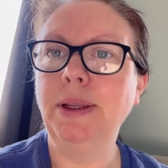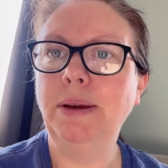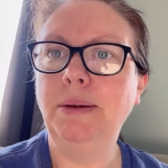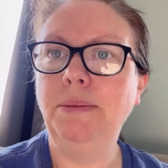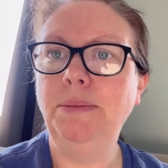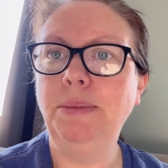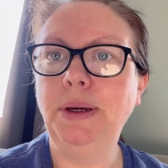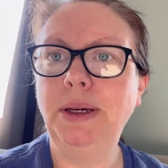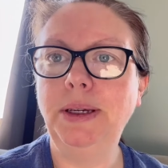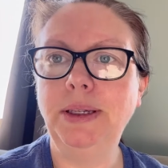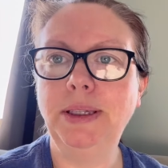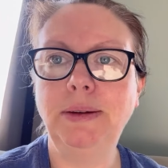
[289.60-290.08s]

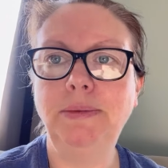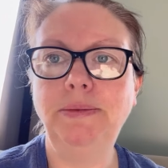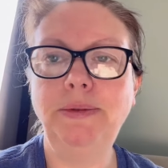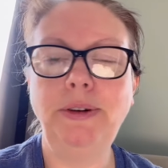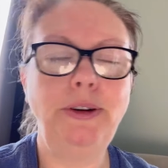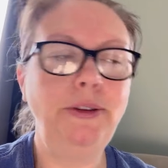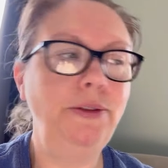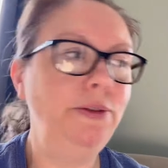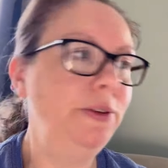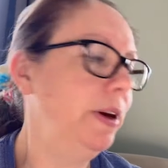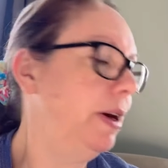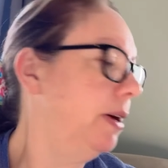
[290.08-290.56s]
because I'm
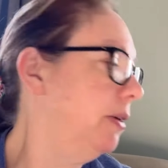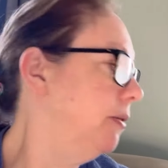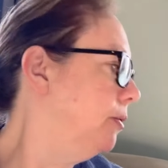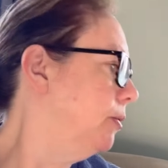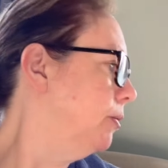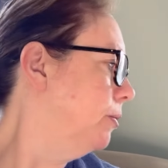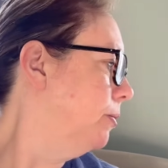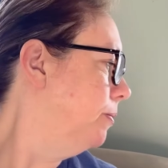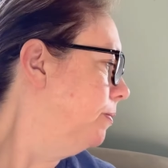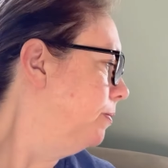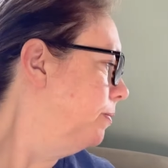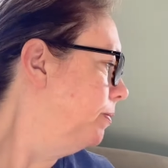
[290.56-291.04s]
very
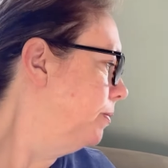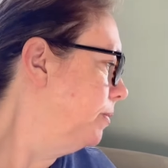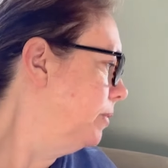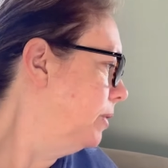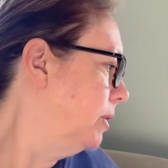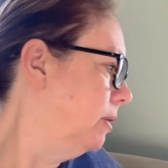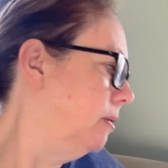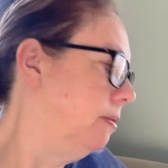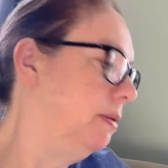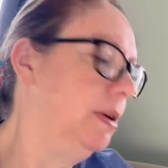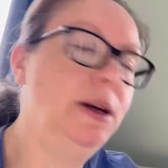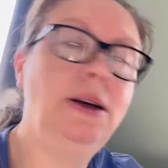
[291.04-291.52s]
forgetful.
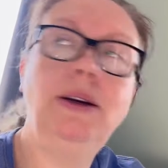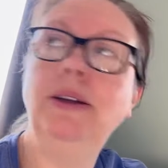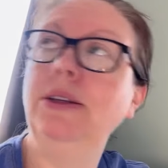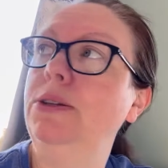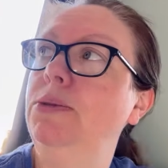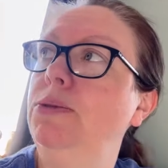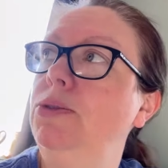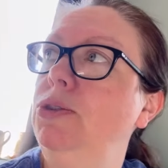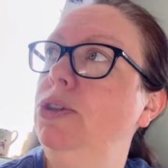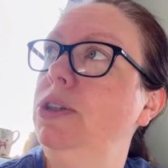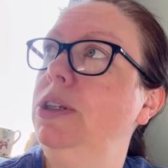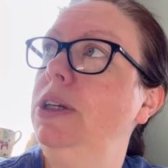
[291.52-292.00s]
Right, I'm going to
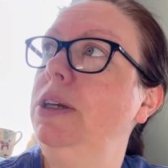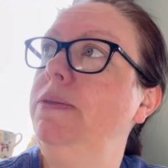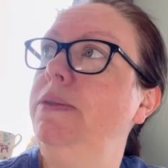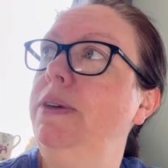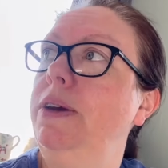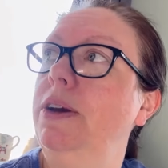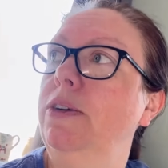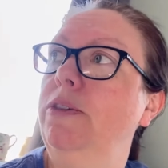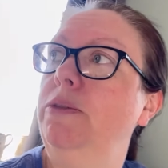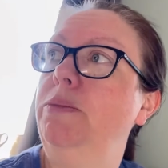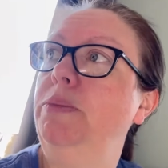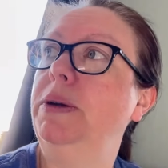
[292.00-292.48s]
switch the
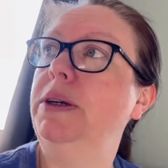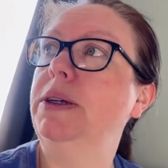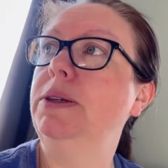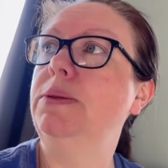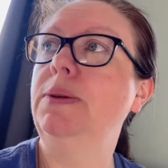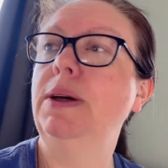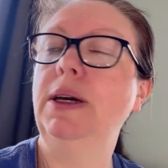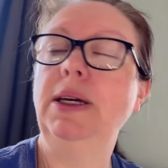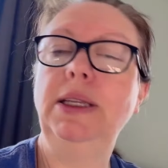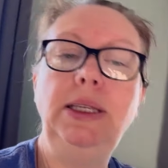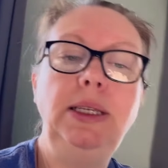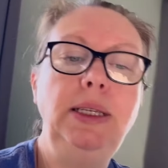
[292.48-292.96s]
TV off because
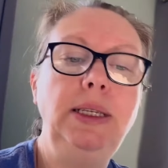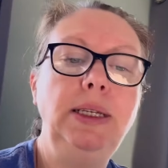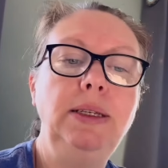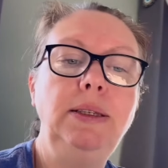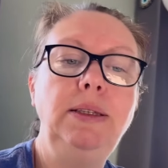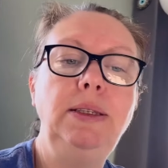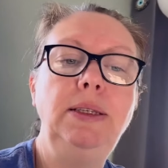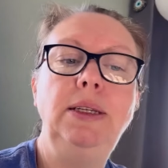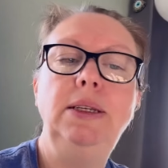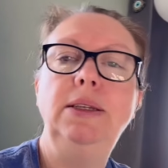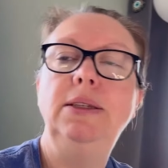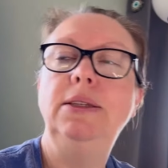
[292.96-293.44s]
we're heading
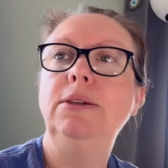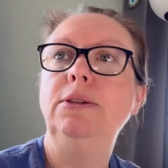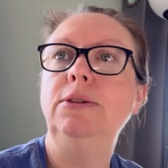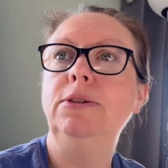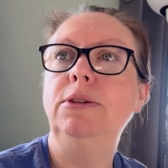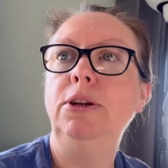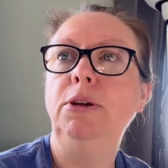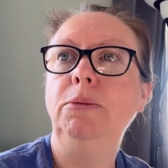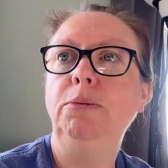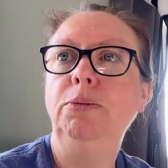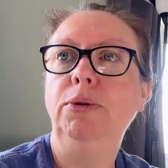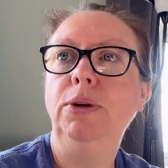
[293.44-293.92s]
downstairs, so there's
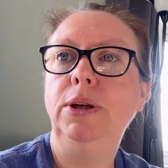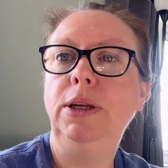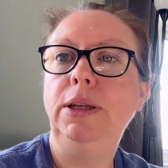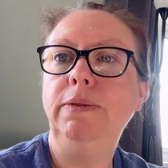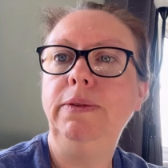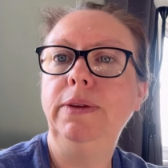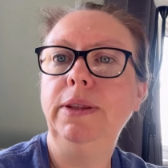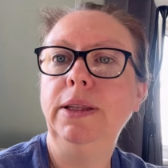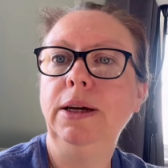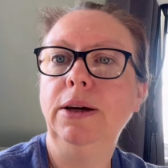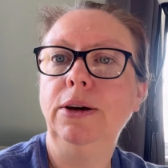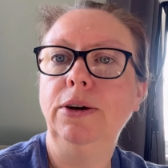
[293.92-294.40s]
no point
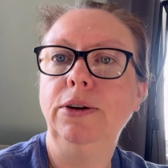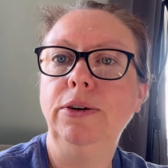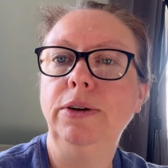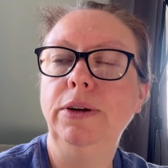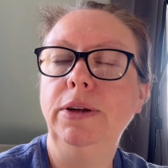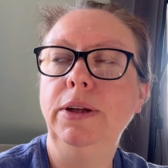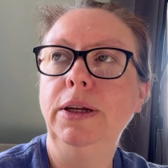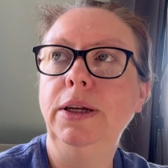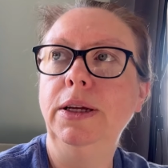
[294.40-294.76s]
leaving that on.